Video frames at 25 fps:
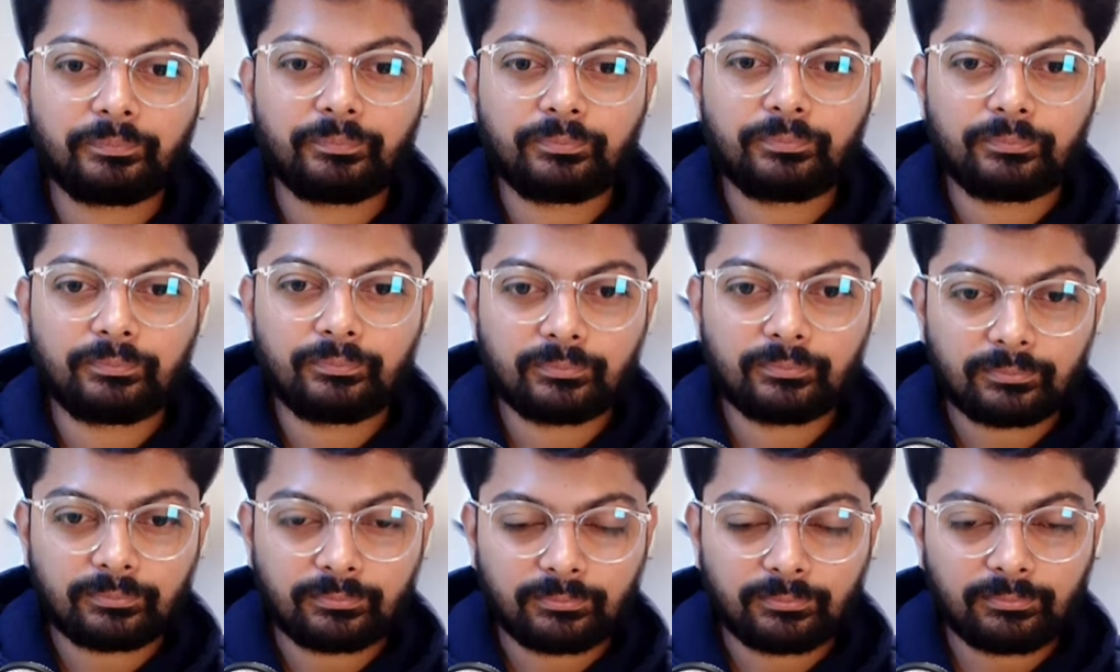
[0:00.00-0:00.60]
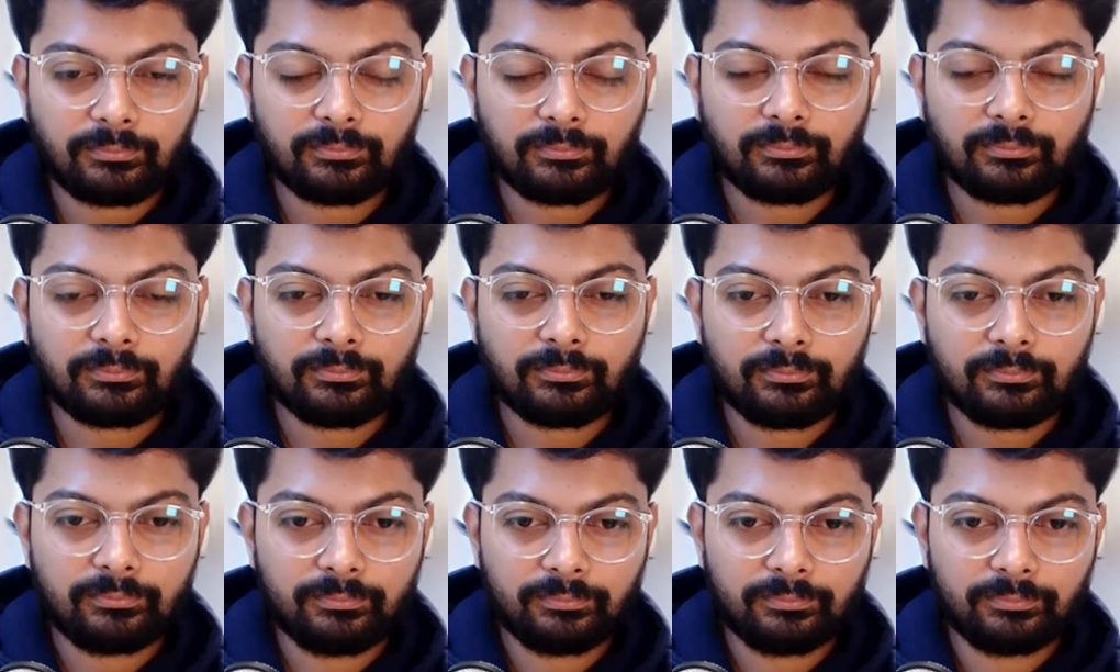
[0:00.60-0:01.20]

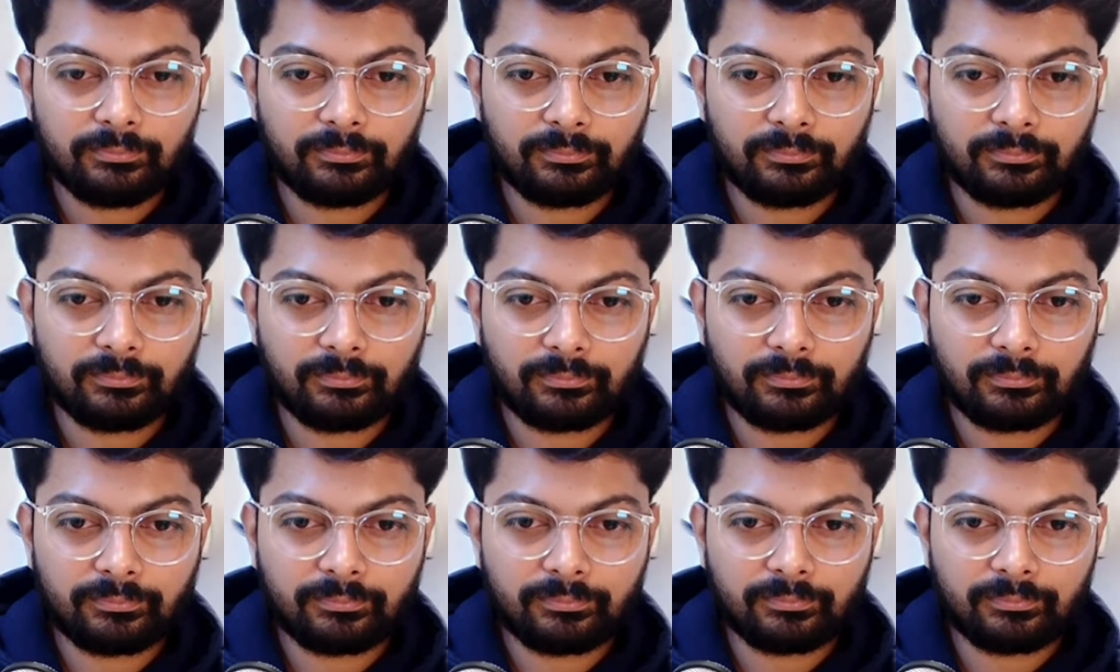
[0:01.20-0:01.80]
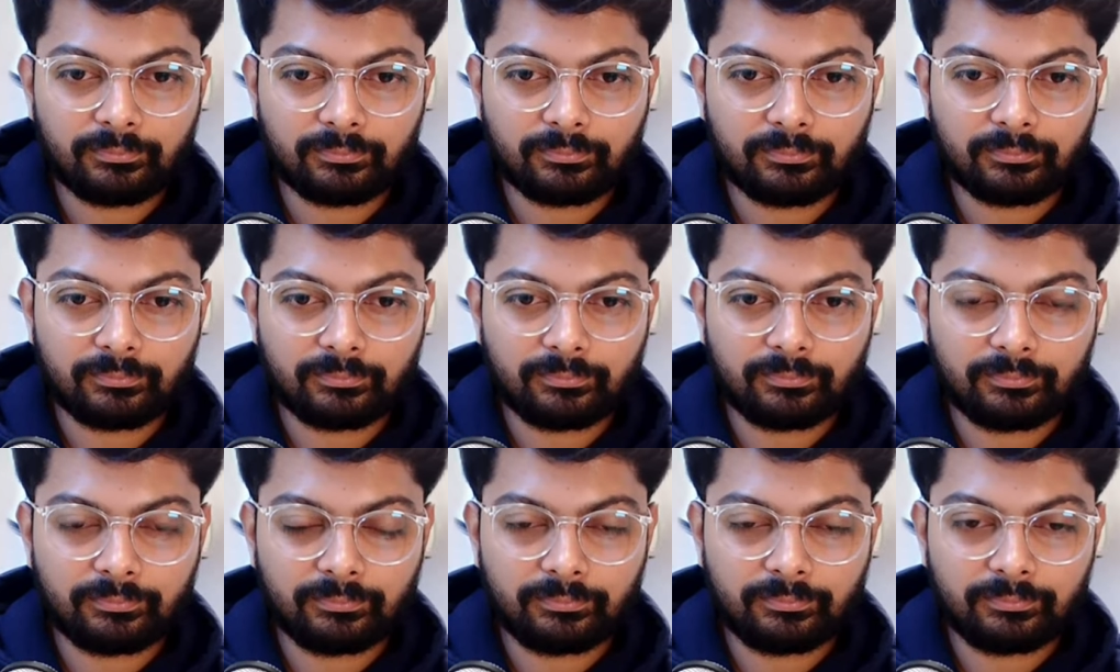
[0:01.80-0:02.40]

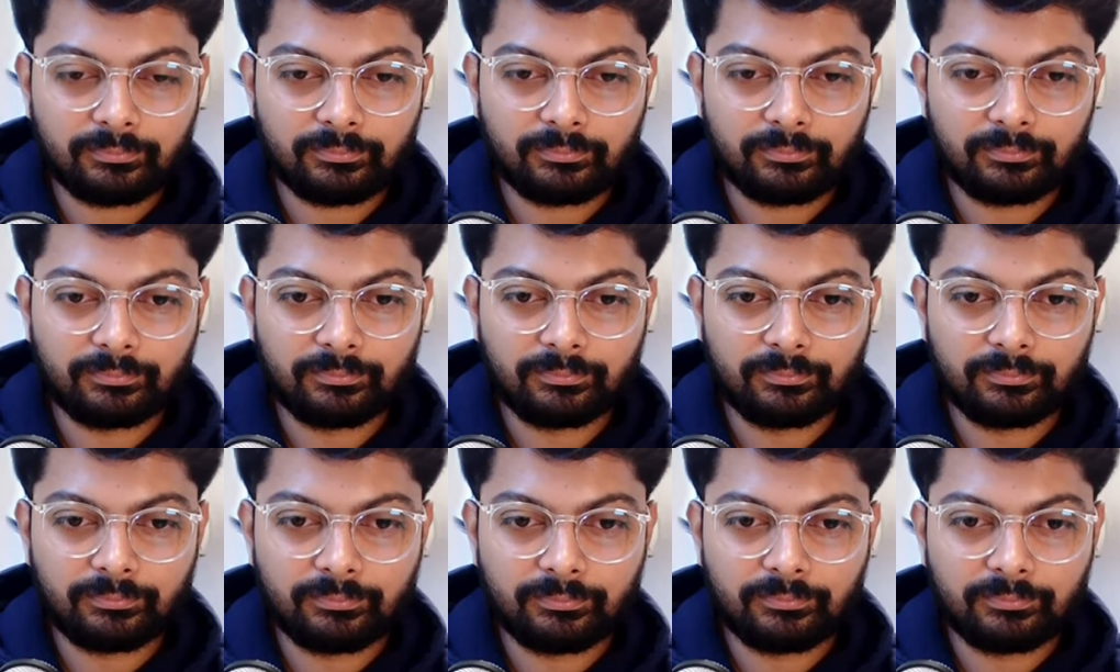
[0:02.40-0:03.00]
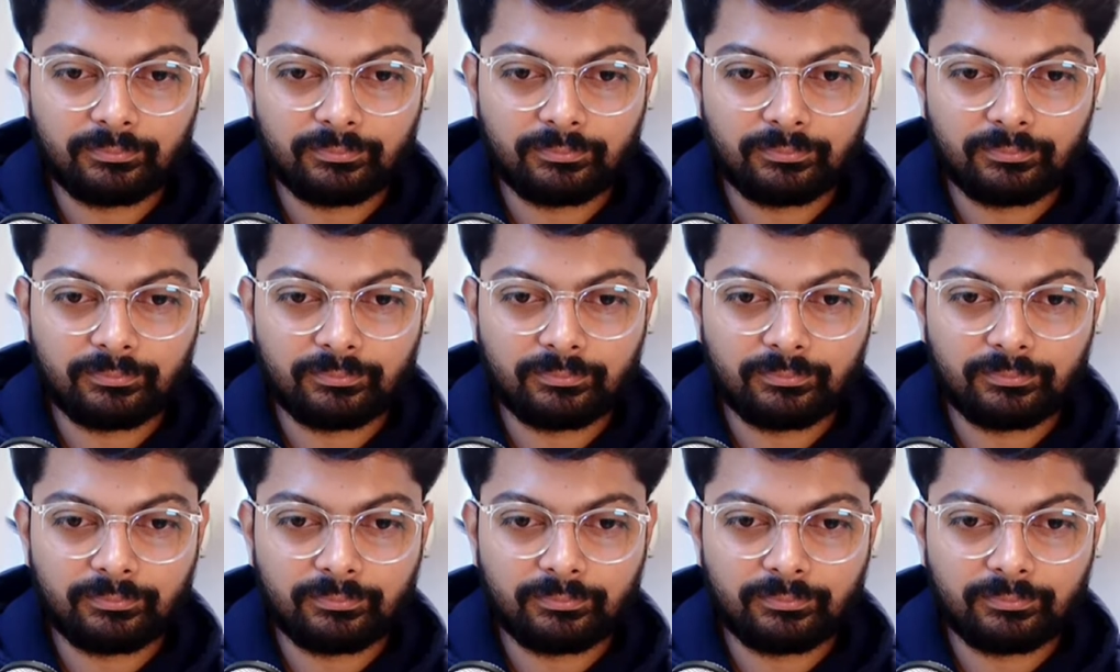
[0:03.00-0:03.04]
No words are spoken by the person on screen.